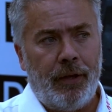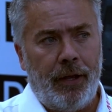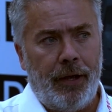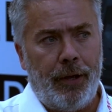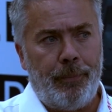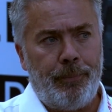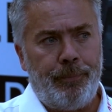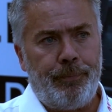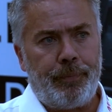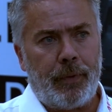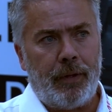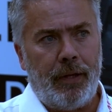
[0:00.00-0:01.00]

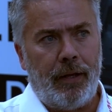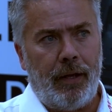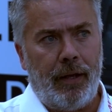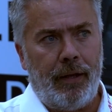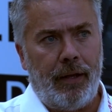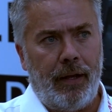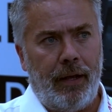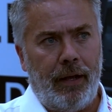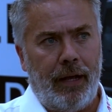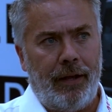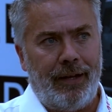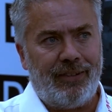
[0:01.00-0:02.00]
And
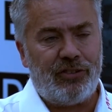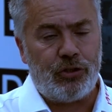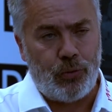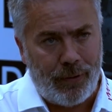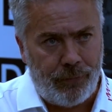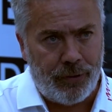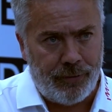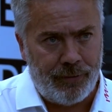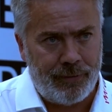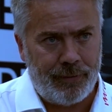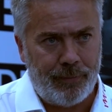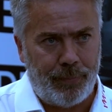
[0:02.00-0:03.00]
it's driven
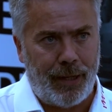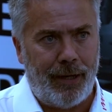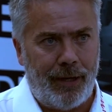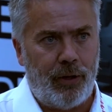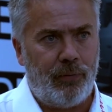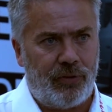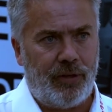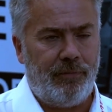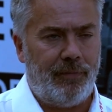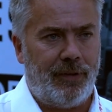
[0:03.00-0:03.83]
by, obviously,